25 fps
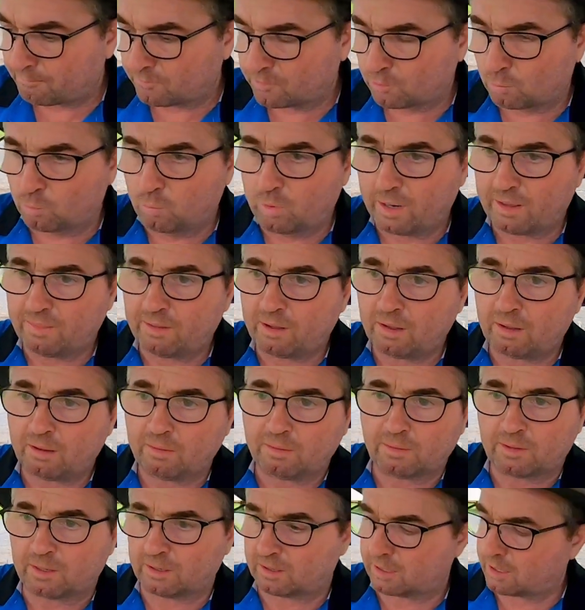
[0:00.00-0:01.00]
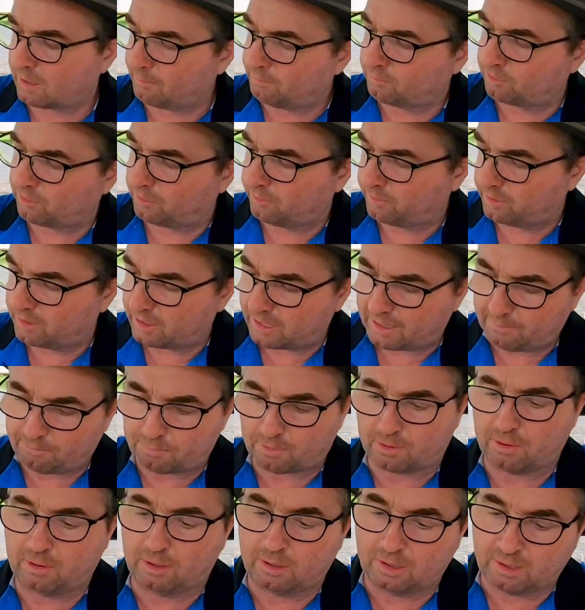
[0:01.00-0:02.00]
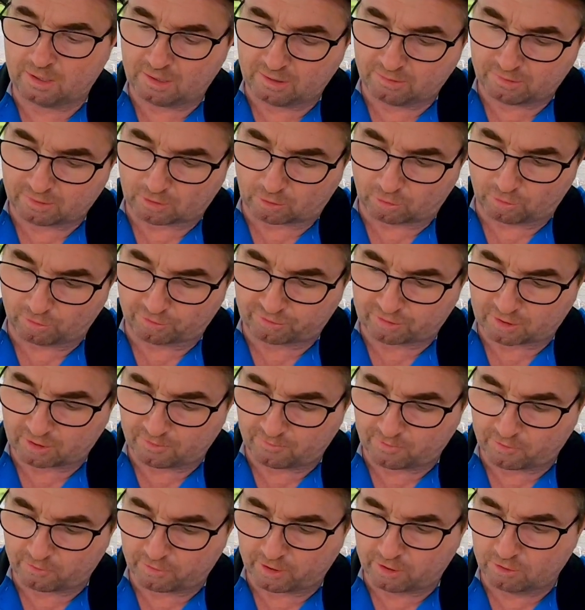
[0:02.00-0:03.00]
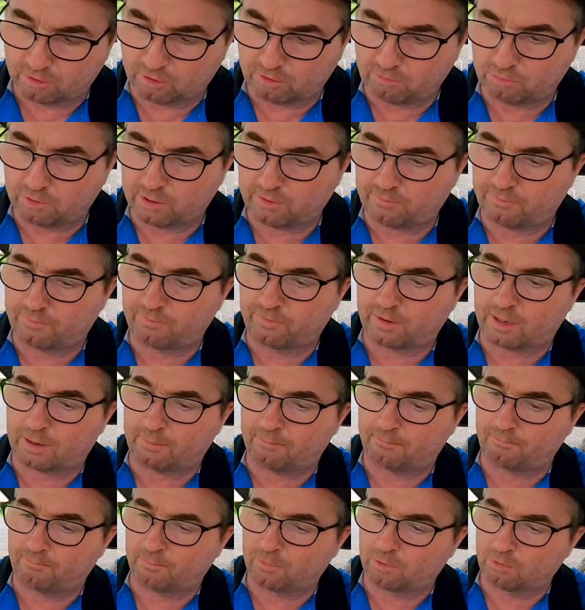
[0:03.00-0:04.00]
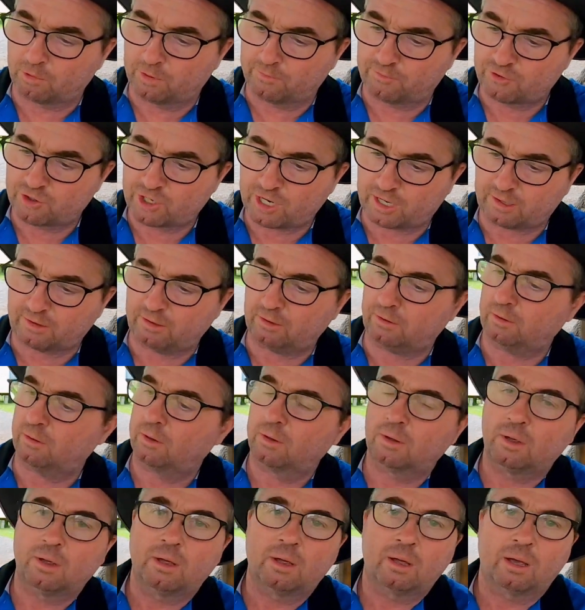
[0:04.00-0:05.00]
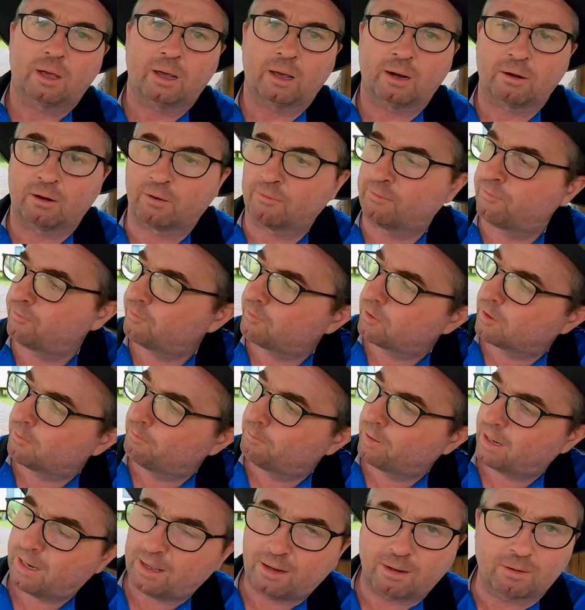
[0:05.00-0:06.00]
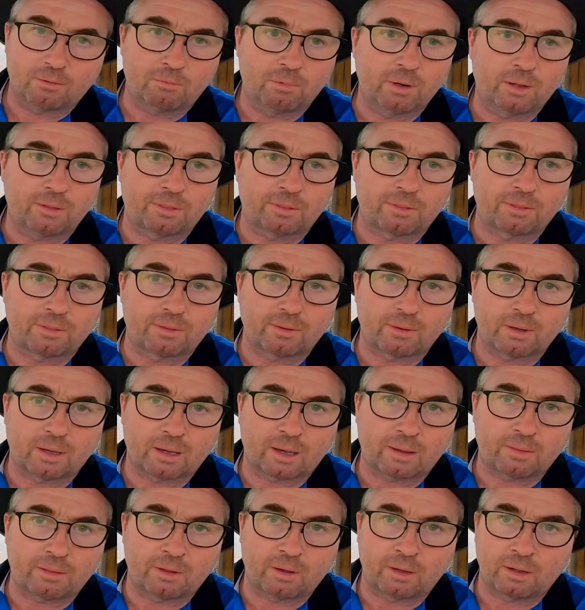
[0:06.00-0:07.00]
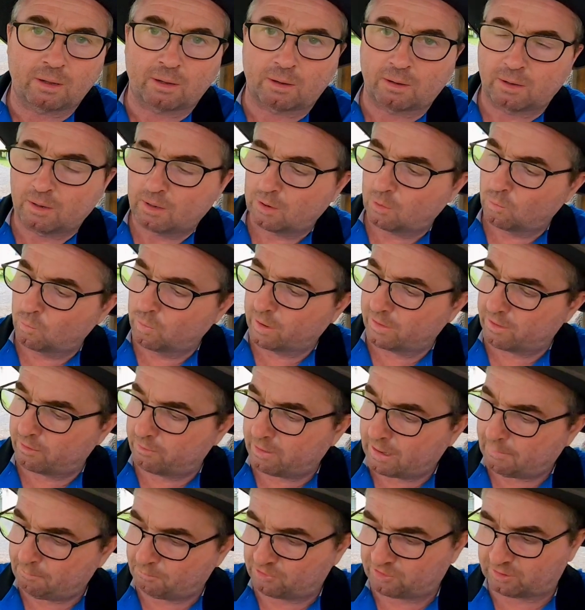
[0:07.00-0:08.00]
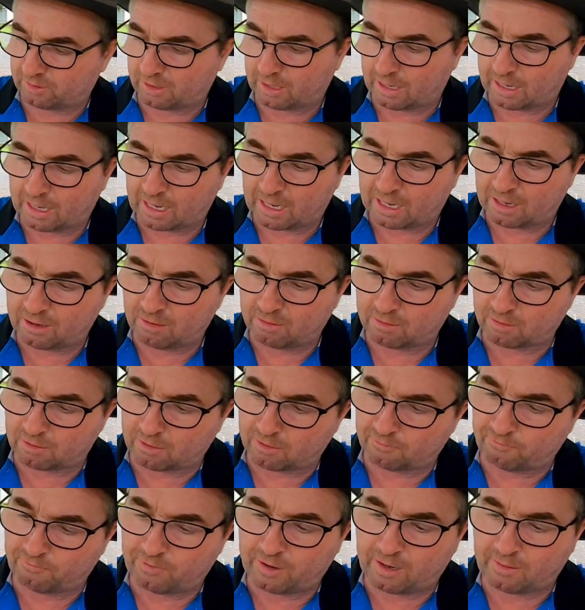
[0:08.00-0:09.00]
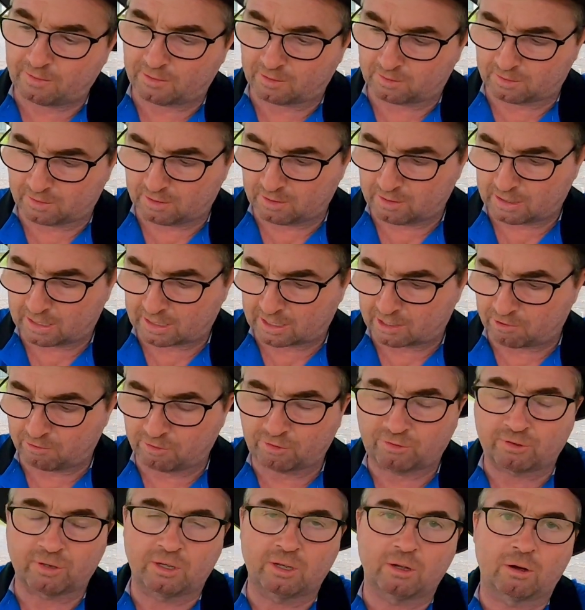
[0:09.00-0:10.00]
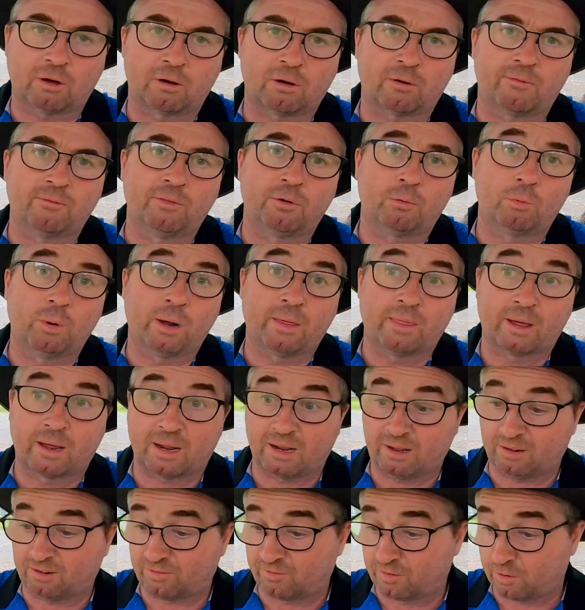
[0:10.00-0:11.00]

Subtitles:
The weather that comes on the app is also very good. We've checked it, and I've compared it with other weather apps, and I've found that the accuracy of the weather is